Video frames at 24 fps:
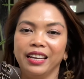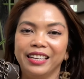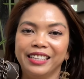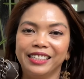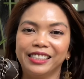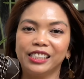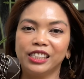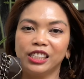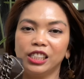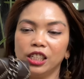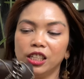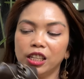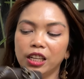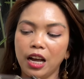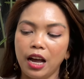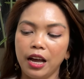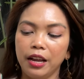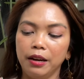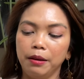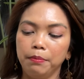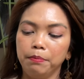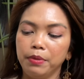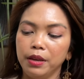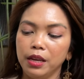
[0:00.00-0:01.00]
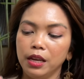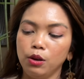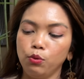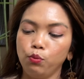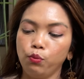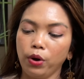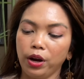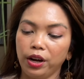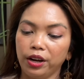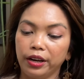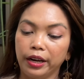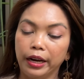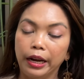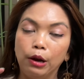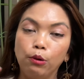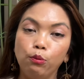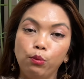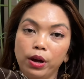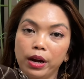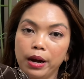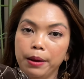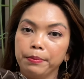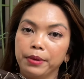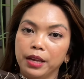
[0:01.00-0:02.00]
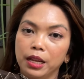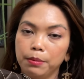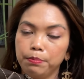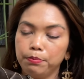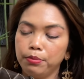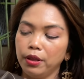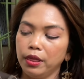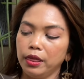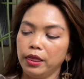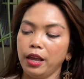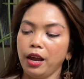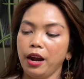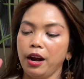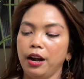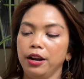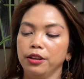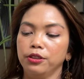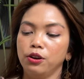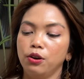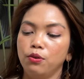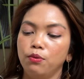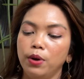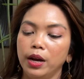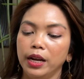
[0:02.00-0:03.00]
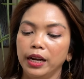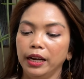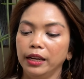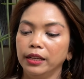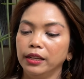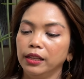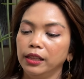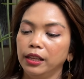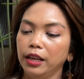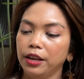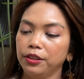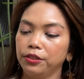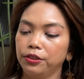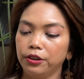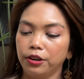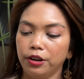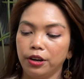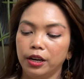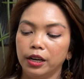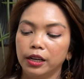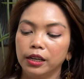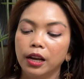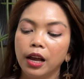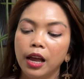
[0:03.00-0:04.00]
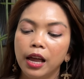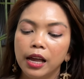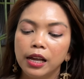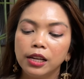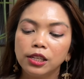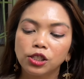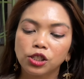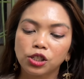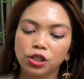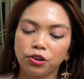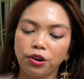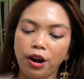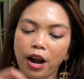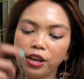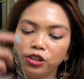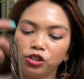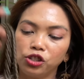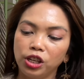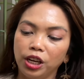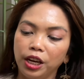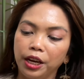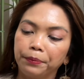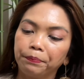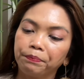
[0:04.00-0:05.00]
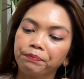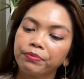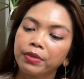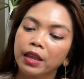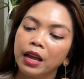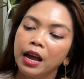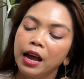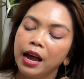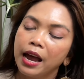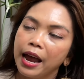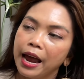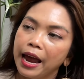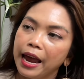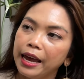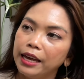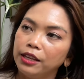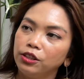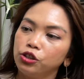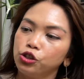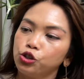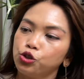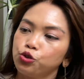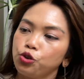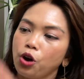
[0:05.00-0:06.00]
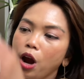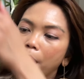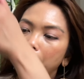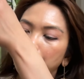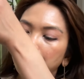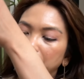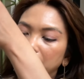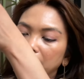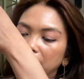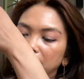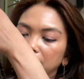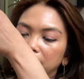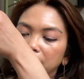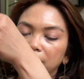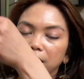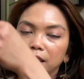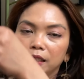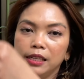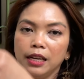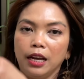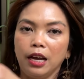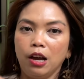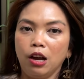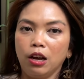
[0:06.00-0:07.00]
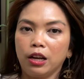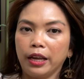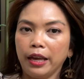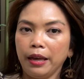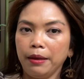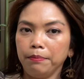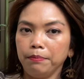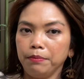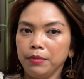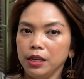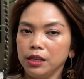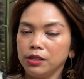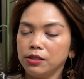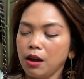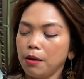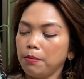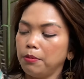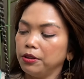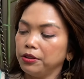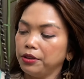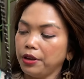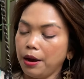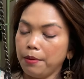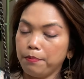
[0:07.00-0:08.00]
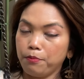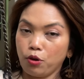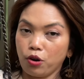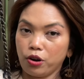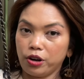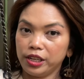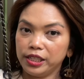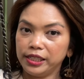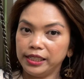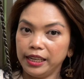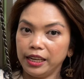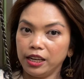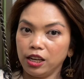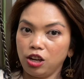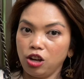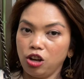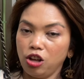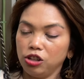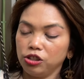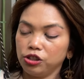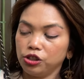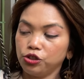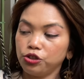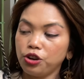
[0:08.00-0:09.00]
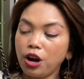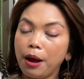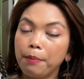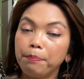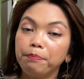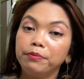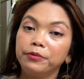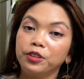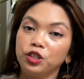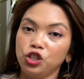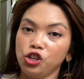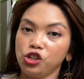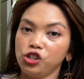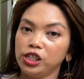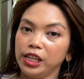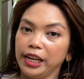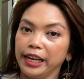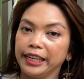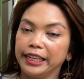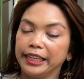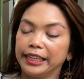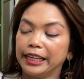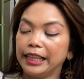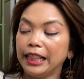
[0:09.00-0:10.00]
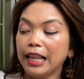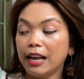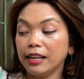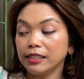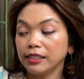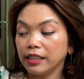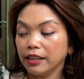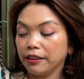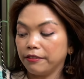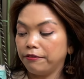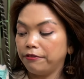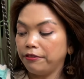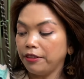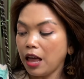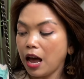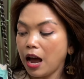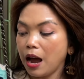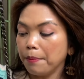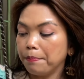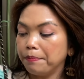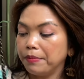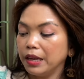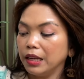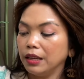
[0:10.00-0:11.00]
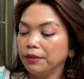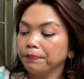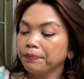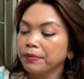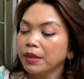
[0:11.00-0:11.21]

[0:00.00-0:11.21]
still kind of be wary what I'm gonna put there. I don't want any leather scratching. And the strap can be doubled up or single strap, just like a classic flap.